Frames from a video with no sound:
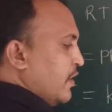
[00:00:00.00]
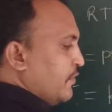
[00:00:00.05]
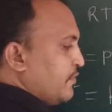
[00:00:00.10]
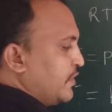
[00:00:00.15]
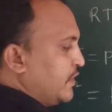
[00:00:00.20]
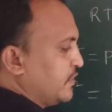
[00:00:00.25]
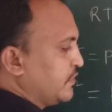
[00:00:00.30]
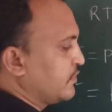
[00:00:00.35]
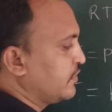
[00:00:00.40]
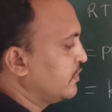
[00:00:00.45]
of
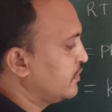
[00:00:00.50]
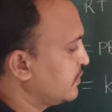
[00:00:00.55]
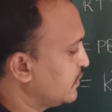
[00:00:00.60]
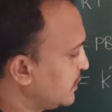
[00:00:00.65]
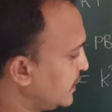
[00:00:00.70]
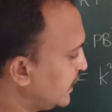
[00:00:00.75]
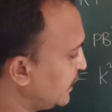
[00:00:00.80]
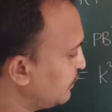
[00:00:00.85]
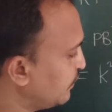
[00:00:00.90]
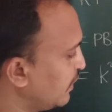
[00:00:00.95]
this?
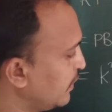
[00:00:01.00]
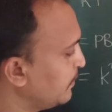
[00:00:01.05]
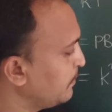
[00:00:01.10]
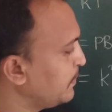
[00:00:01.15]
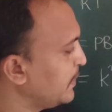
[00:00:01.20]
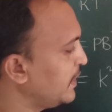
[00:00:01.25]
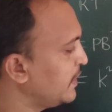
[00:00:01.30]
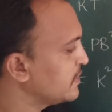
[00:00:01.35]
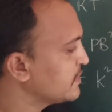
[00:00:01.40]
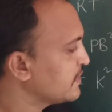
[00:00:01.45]
C1P
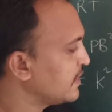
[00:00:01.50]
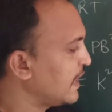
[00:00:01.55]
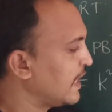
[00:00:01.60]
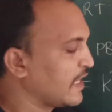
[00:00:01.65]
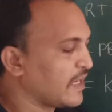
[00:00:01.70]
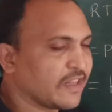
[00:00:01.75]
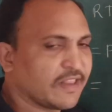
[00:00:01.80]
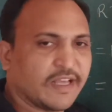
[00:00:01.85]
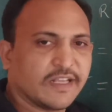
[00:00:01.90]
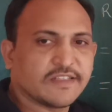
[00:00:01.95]
is
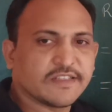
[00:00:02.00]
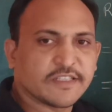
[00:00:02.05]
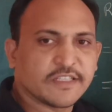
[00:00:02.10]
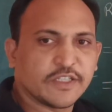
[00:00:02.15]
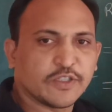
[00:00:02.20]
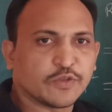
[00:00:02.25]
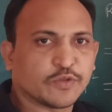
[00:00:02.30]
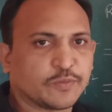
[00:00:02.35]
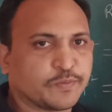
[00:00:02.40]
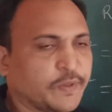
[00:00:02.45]
greater than
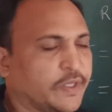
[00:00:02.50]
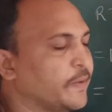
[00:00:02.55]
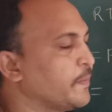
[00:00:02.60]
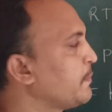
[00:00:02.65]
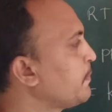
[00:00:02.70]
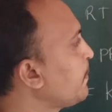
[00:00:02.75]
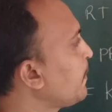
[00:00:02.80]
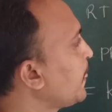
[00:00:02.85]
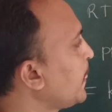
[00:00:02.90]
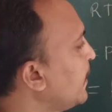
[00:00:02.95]
C2P.
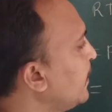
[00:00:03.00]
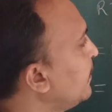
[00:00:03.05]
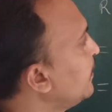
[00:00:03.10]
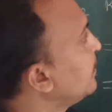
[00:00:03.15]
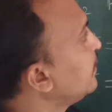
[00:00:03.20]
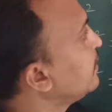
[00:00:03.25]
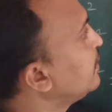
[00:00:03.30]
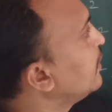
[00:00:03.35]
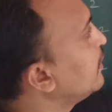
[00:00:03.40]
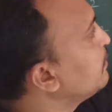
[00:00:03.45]

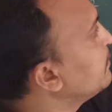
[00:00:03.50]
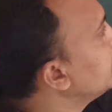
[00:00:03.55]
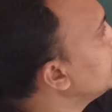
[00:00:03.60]
That